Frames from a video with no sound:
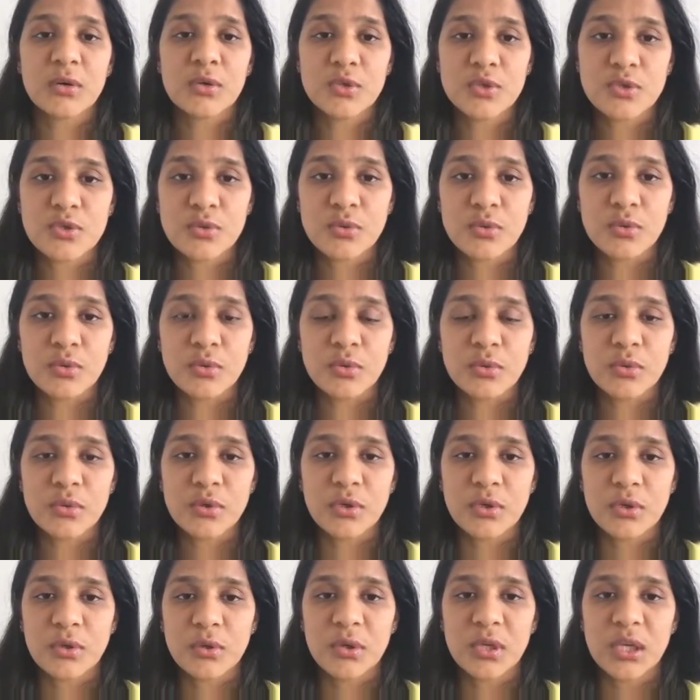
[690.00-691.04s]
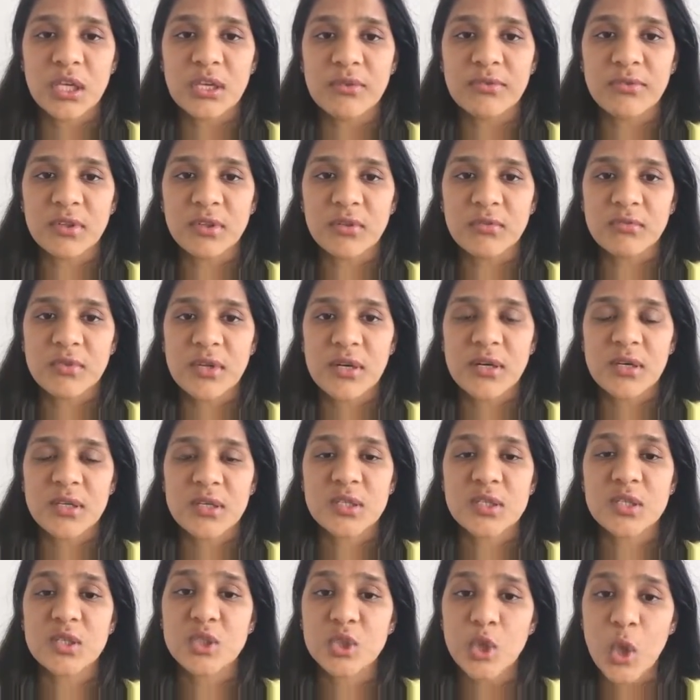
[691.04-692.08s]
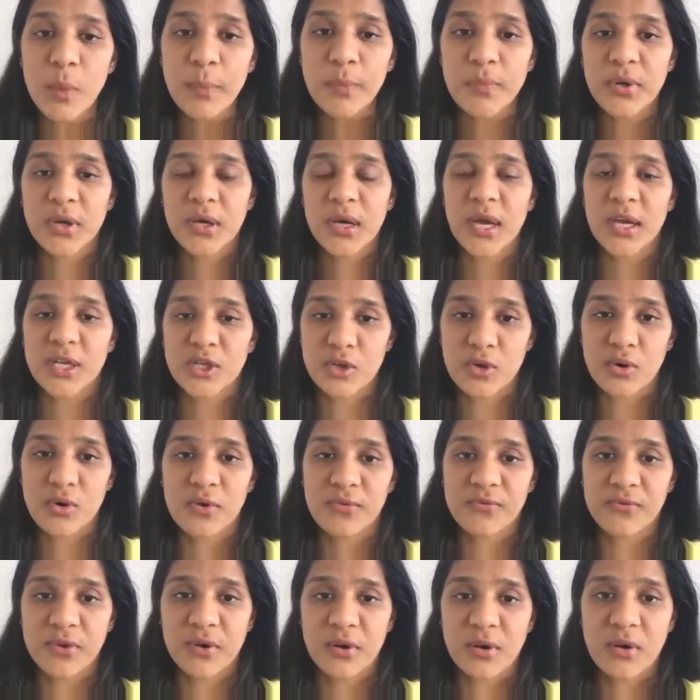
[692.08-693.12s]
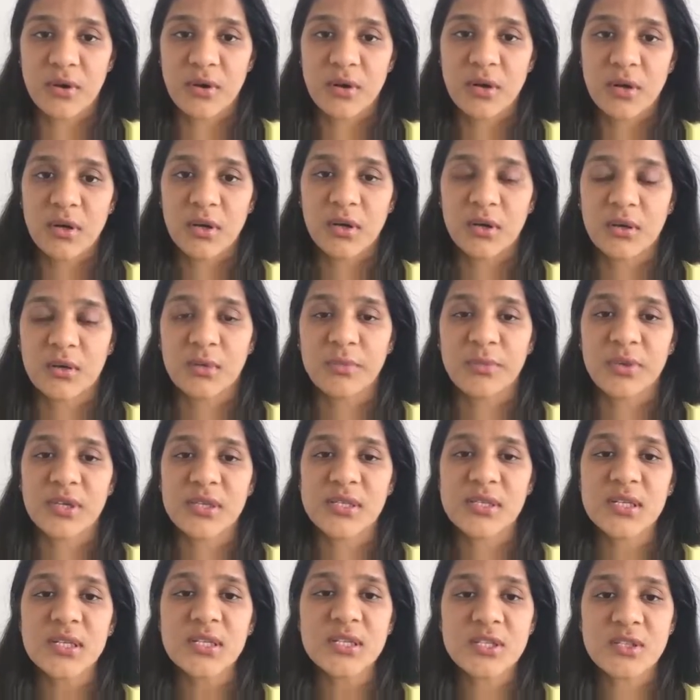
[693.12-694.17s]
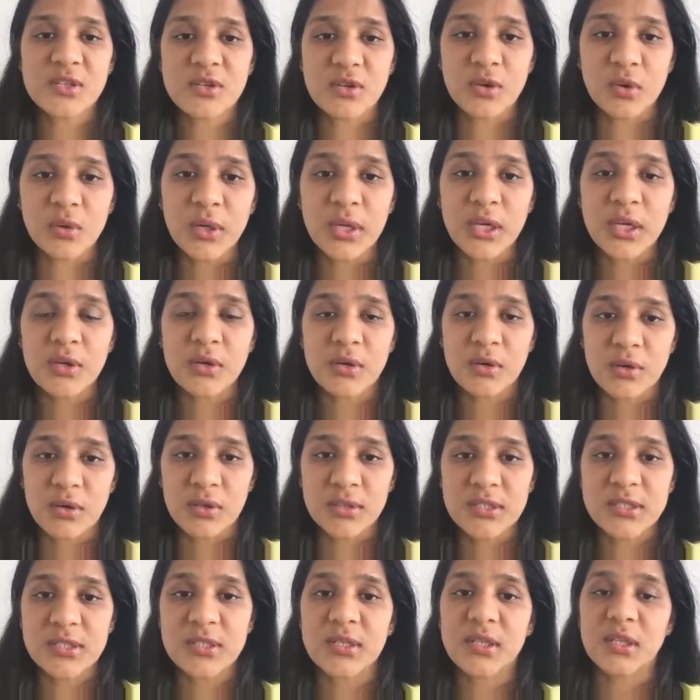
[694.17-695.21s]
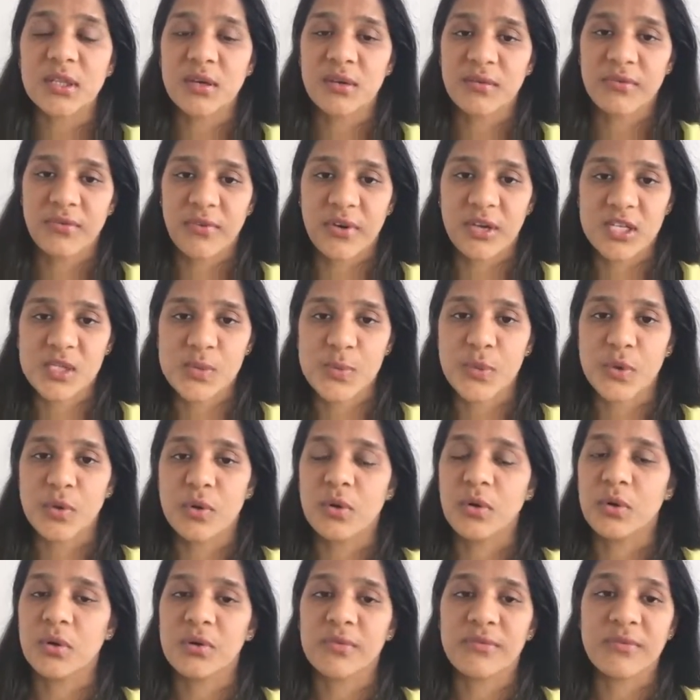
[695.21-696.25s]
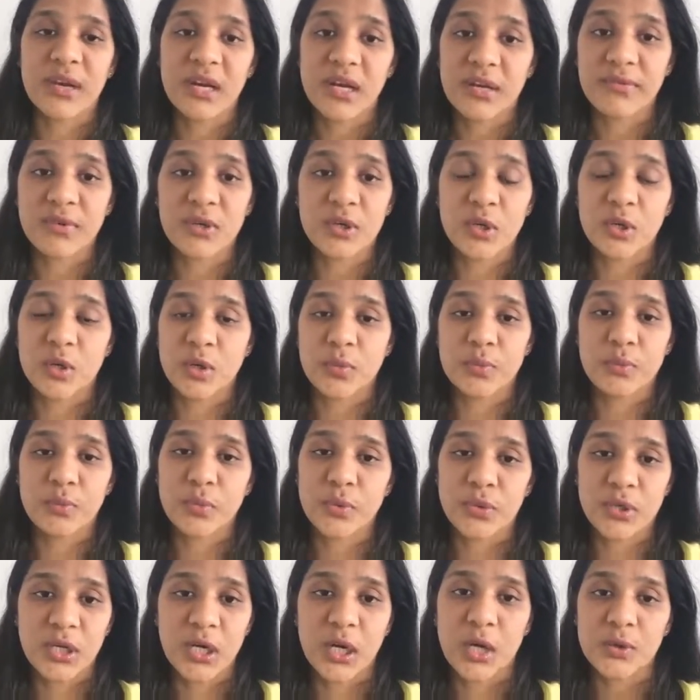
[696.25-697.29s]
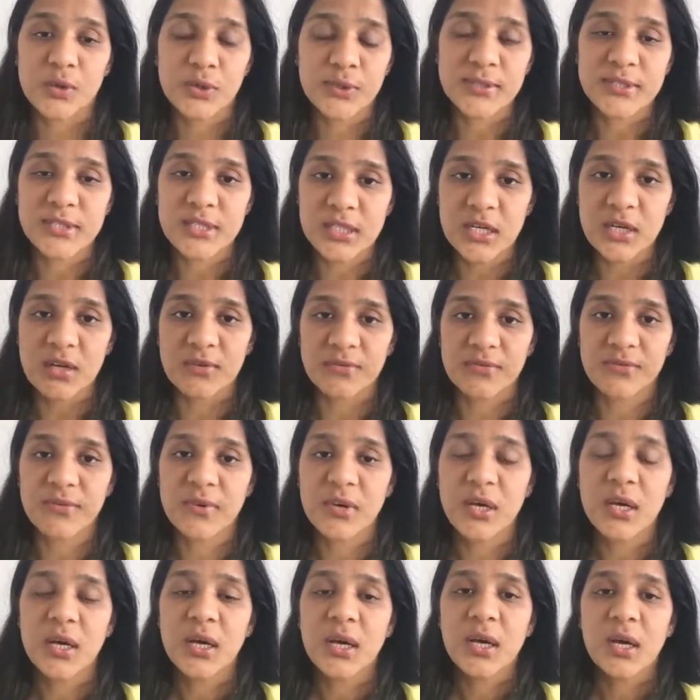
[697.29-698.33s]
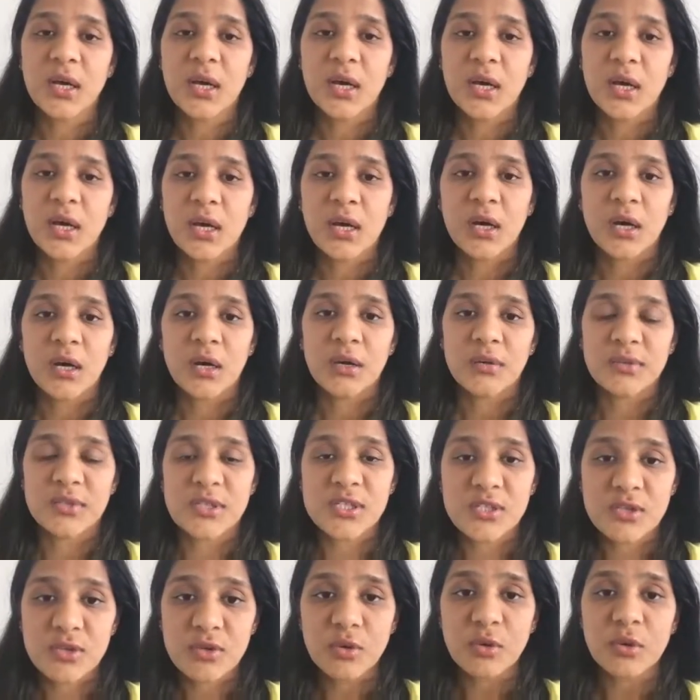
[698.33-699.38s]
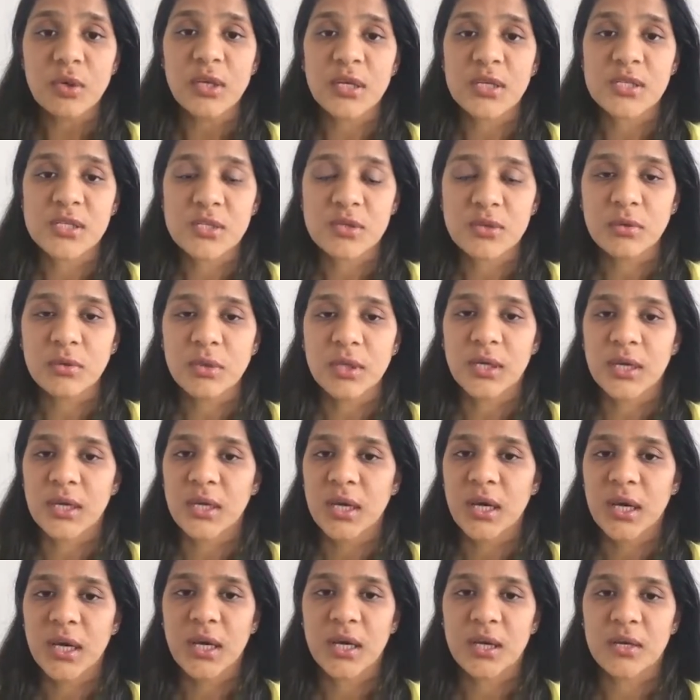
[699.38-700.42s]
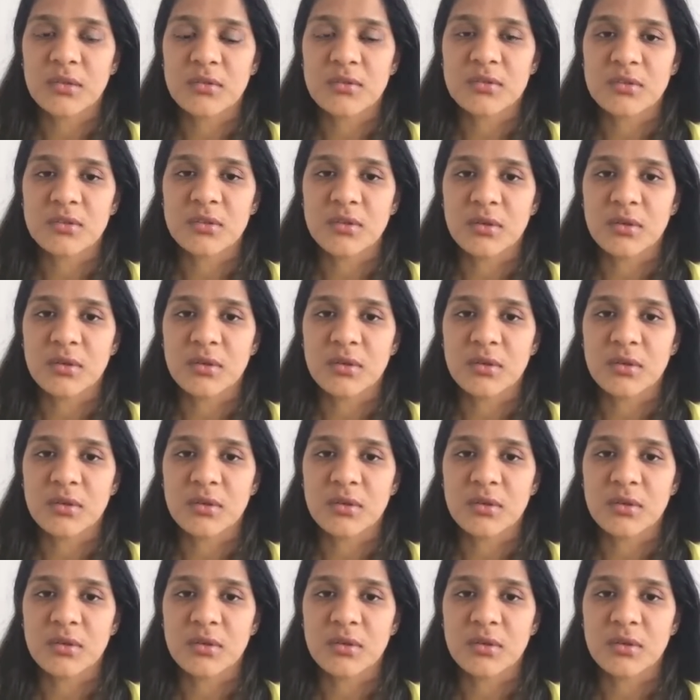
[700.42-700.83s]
to, even stop at your offer, because they're scrolling constantly on Facebook or wherever you're putting out your stuff. They're scrolling, and